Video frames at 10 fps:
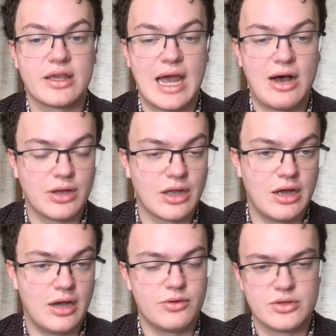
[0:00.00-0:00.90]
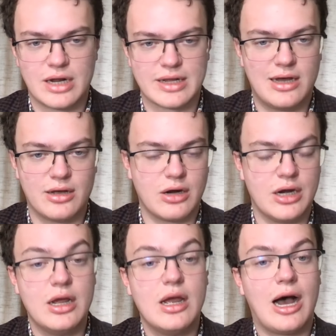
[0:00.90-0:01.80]
Cal, uh, not
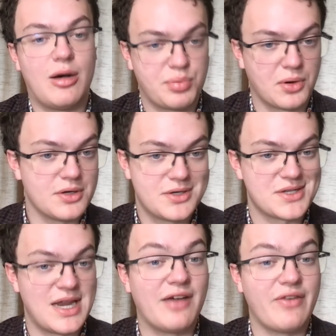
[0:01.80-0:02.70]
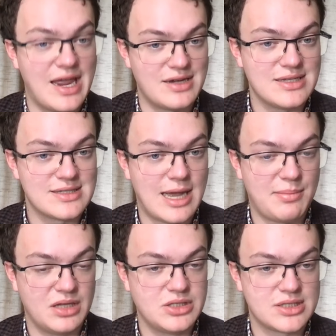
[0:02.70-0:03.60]
Calgary, Alberta doesn't have
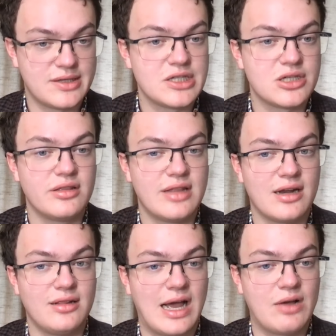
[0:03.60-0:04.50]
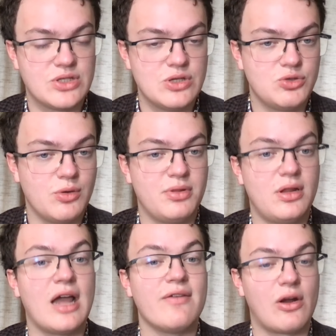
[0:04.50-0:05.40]
anti-slap legislation that allows you to
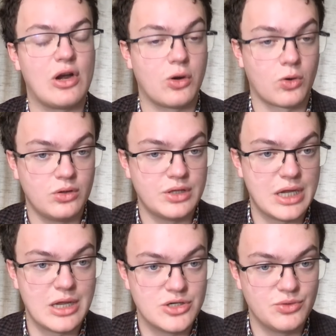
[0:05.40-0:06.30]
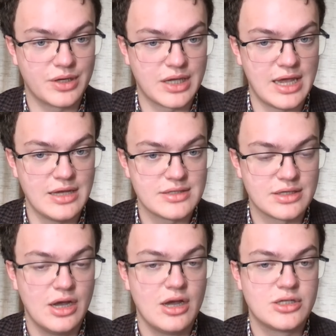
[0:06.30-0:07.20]
apply very early into a case
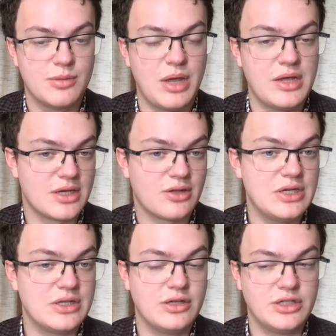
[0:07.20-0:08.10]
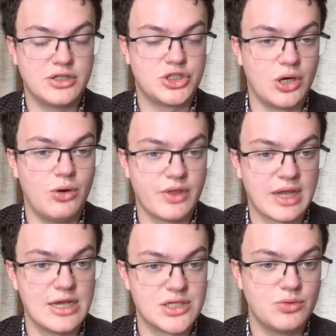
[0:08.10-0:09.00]
to basically show the
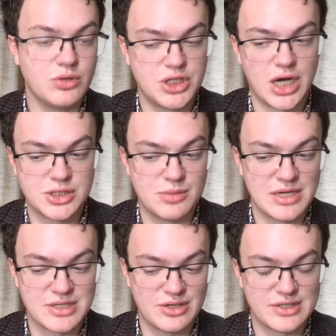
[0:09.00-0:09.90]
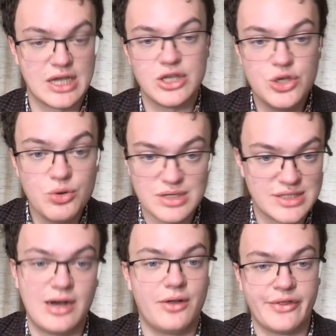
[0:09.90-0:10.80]
case to a judge and basically say, you can
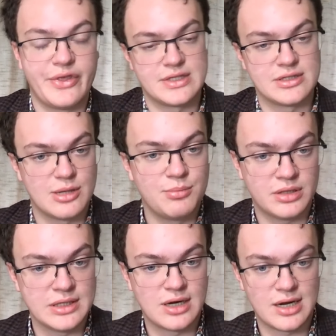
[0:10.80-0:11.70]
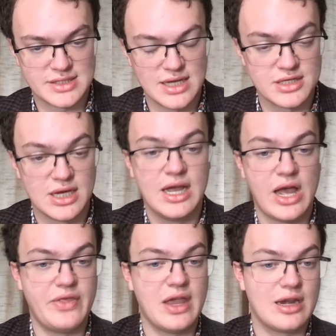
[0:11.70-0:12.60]
tell that this is complete nonsense,
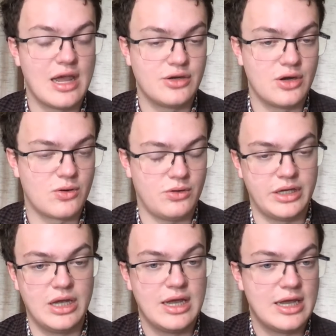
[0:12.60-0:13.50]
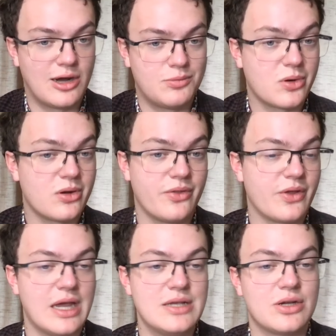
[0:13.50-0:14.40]
and they can end it early. In Alberta,
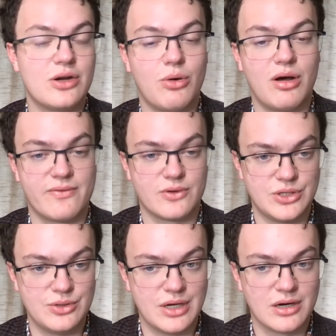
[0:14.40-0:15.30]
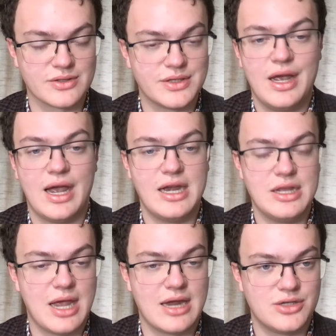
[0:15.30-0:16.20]
the case could go on for two years, and
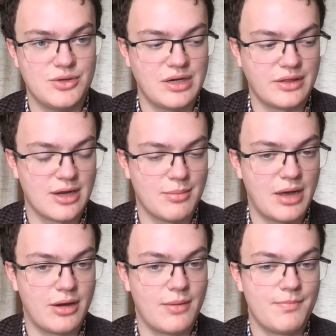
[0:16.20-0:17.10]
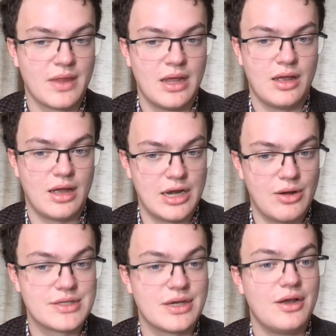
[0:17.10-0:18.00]
you can't do anything about it.
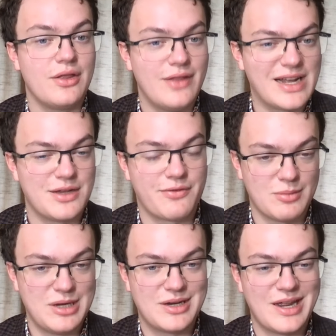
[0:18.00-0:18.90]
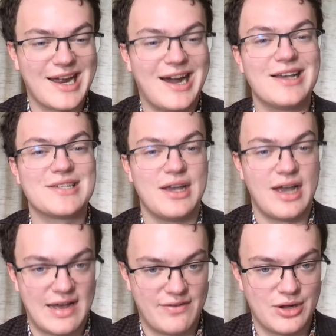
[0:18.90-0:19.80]
Anyways, that's it for me today, guys.
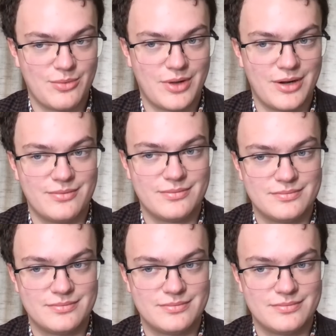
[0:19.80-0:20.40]
Have a good one.